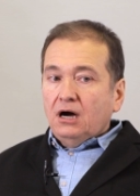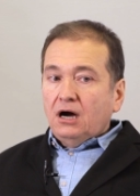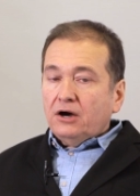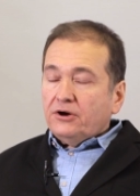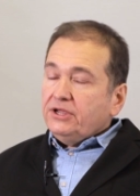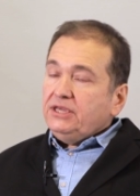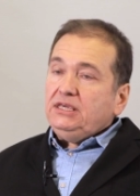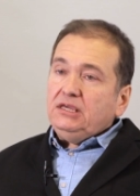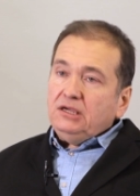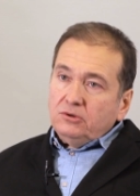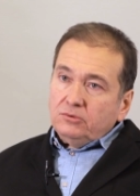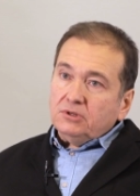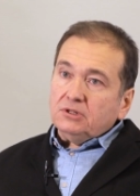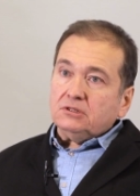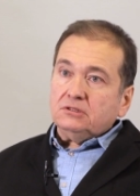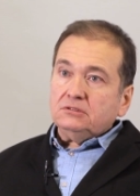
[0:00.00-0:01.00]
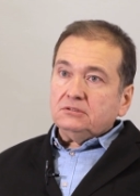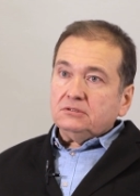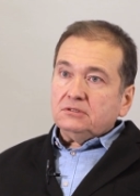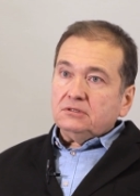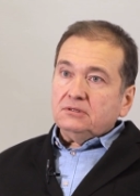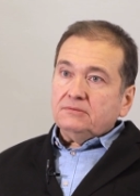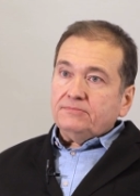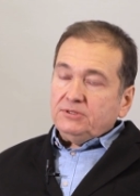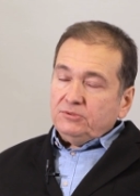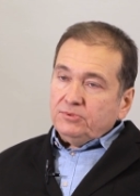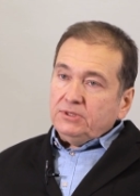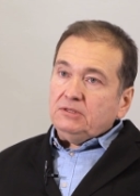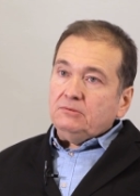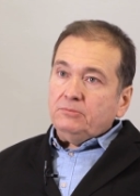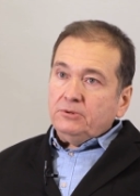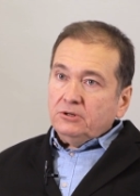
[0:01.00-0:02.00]
are equal
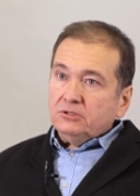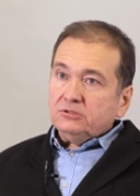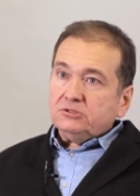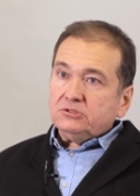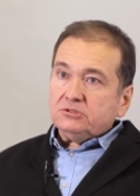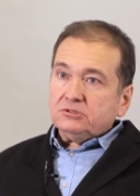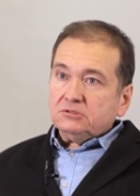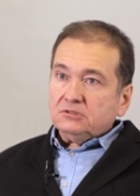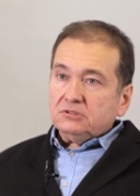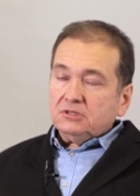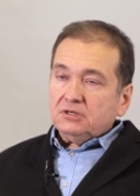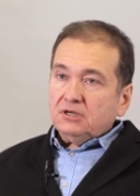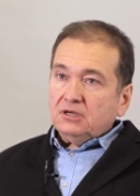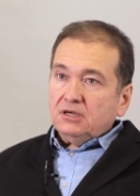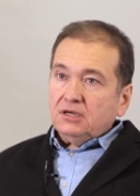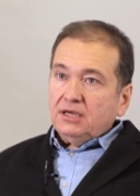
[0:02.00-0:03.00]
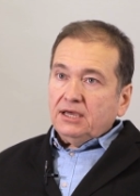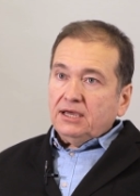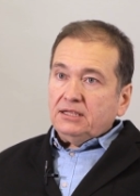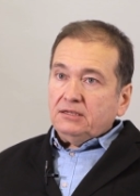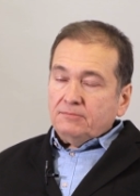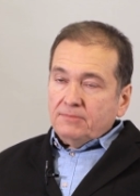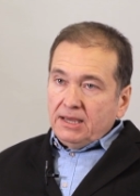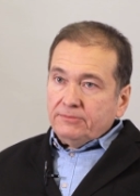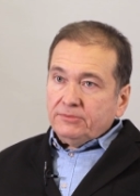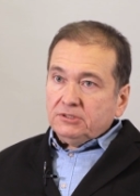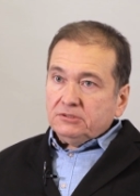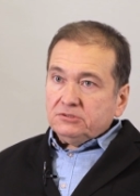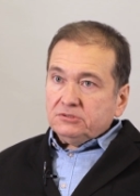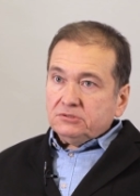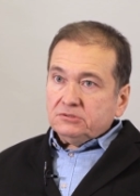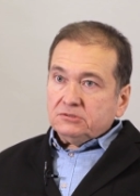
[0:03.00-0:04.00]
between birds and
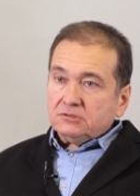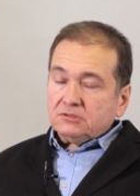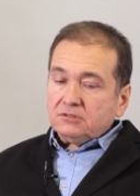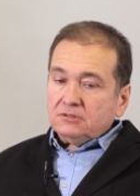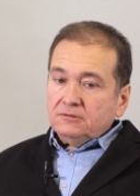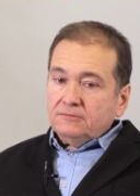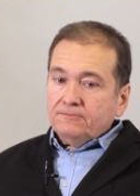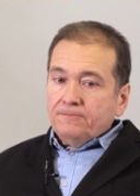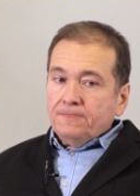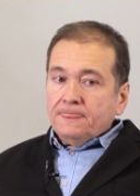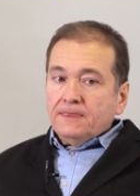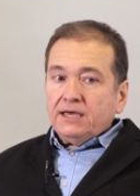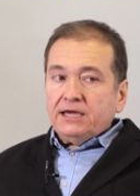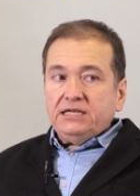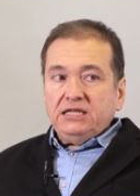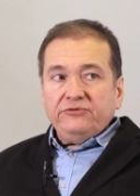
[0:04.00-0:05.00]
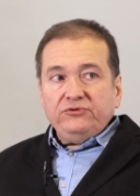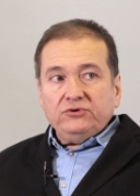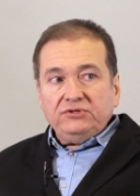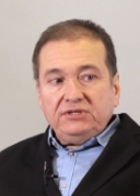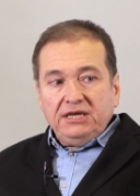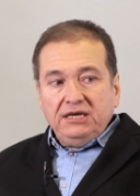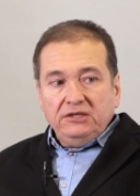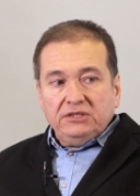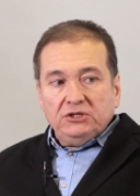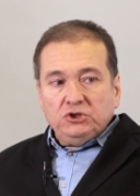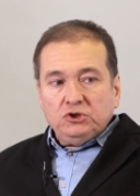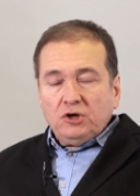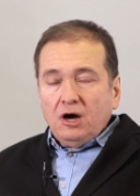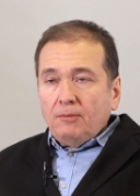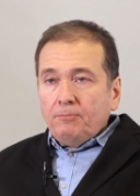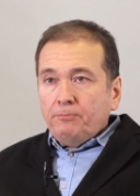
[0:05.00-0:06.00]
mammals. And if you take the
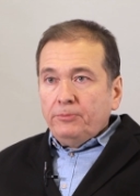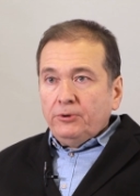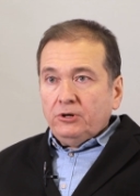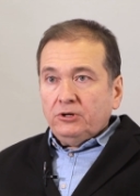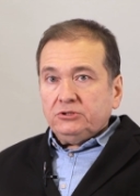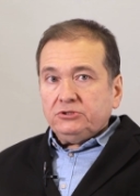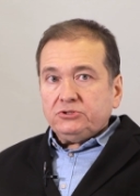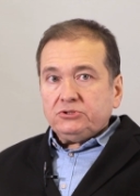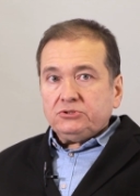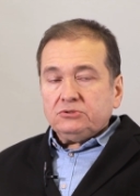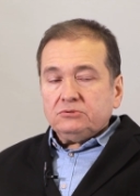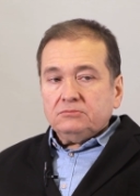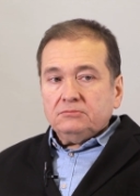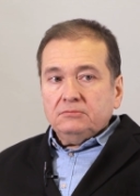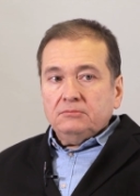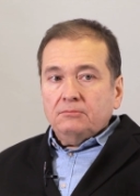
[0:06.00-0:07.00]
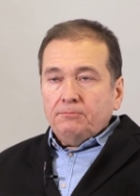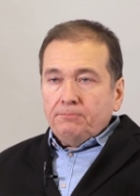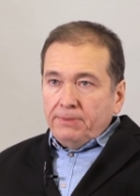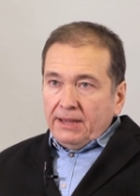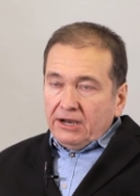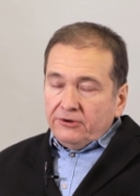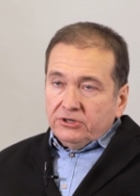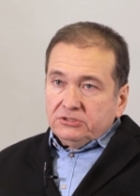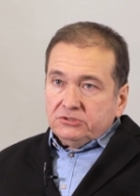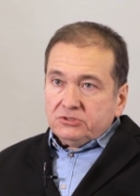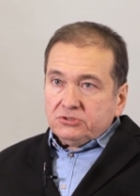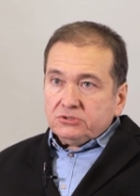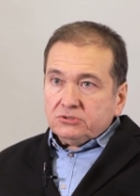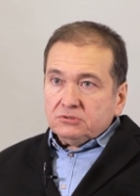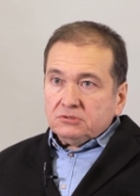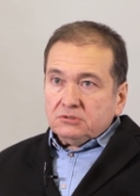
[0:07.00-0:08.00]
top birds,
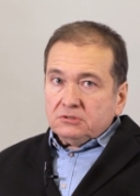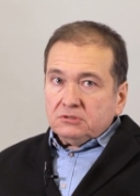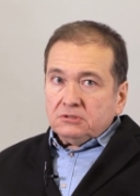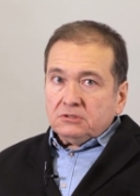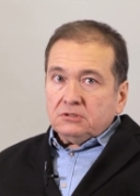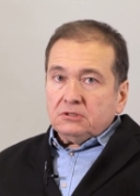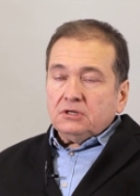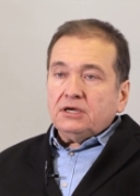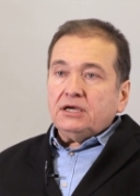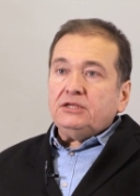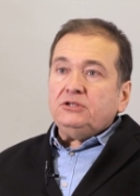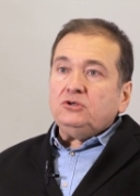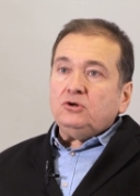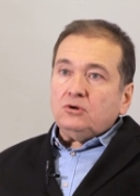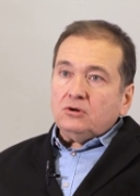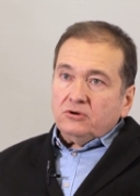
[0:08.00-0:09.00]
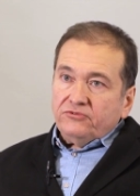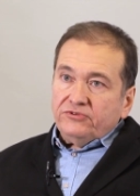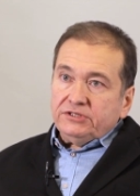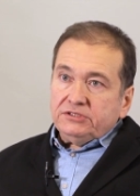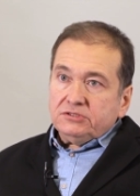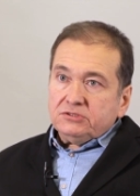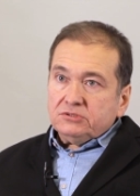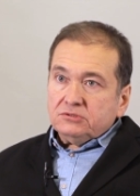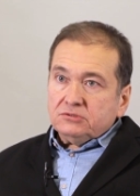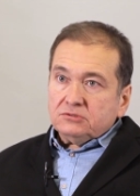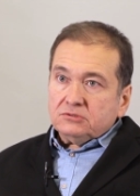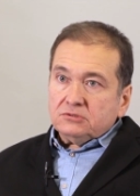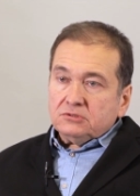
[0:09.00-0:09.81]
parrots and corvids,